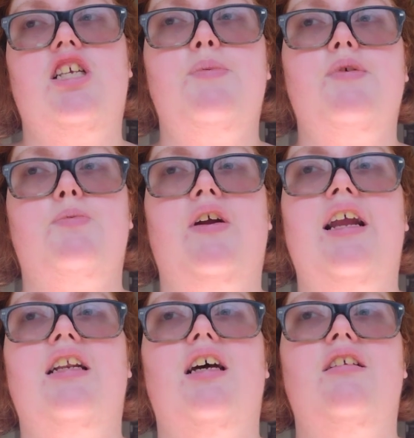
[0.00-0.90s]
the cheapest
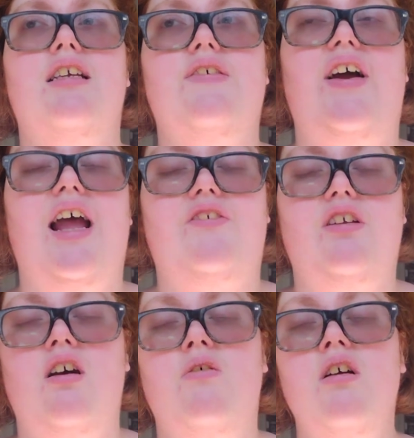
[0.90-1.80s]
brand unless if I have
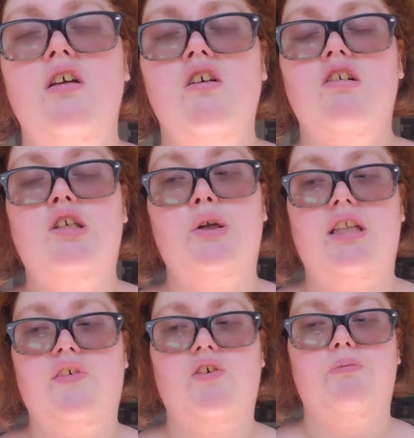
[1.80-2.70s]
to go to
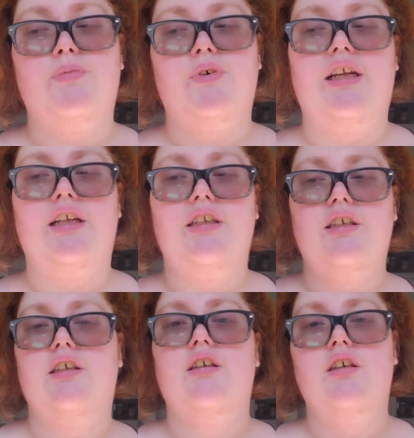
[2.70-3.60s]
a different brand,
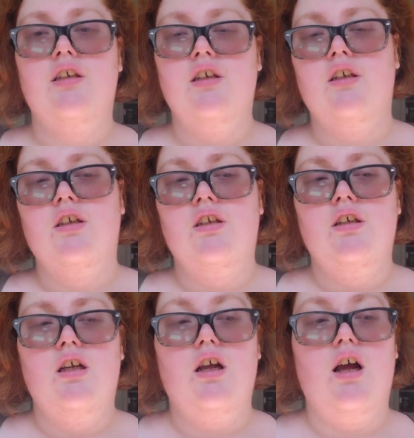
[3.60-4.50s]

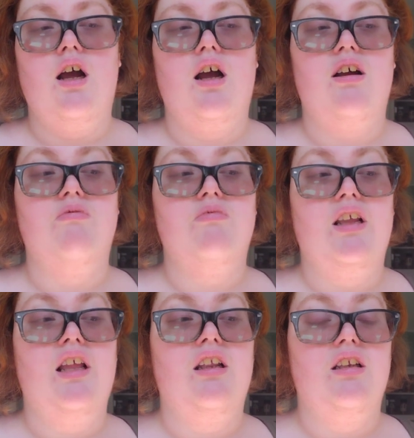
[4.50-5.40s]
um,
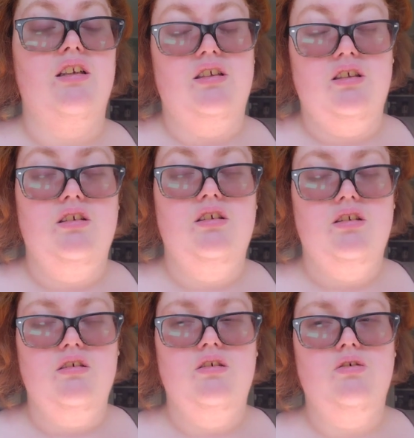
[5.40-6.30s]
in
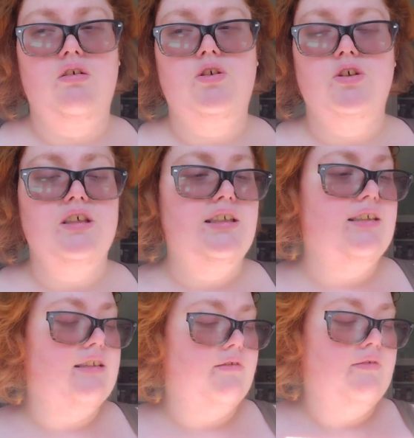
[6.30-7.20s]

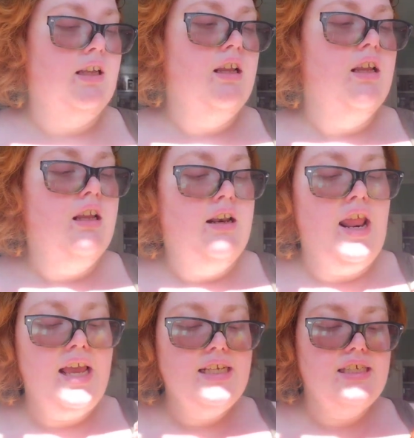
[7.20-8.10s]
groceries.
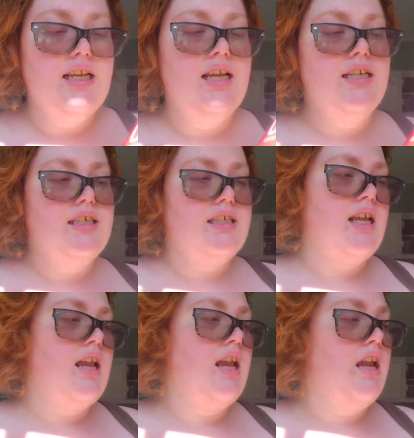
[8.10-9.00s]
Next is
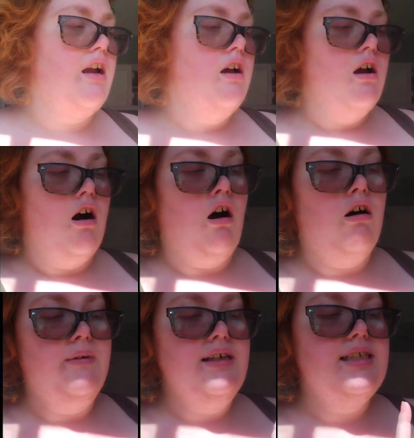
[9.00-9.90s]
the
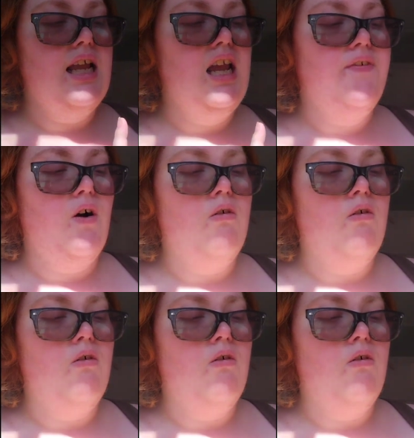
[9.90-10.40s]
Always save